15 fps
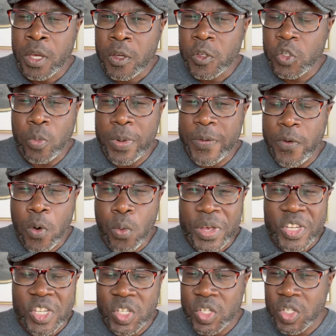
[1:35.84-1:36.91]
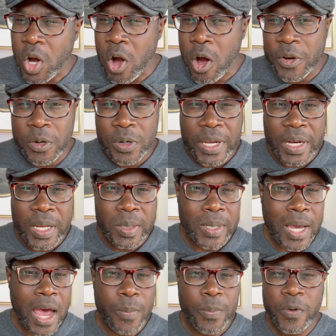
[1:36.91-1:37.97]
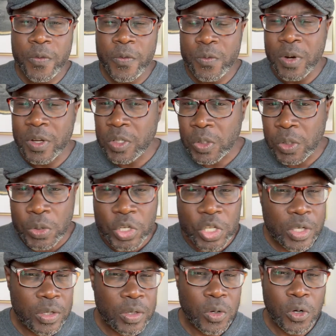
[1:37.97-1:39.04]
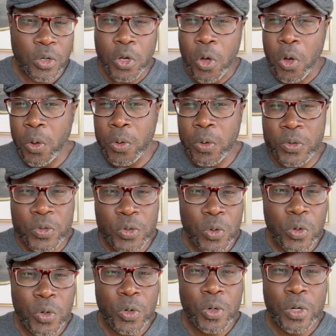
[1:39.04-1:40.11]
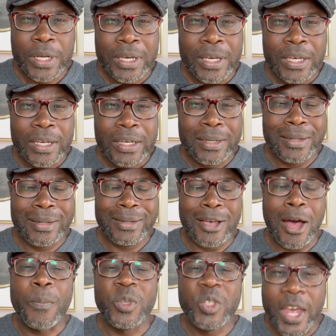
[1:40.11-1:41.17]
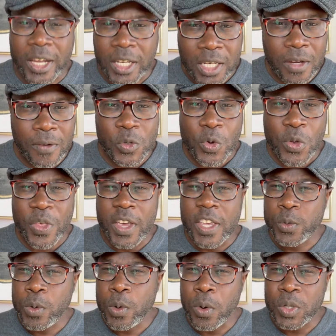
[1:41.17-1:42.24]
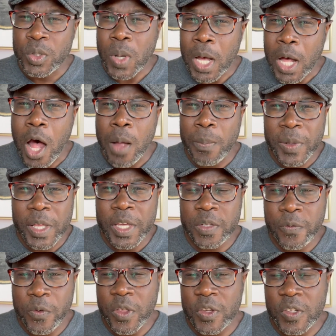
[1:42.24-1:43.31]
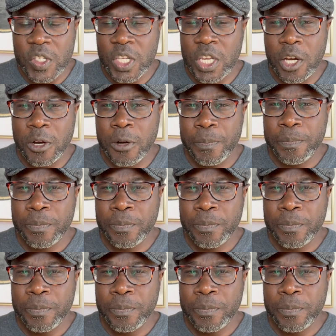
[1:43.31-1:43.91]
So before we start on any type of resolution or goals or objectives or things we want to accomplish for this year,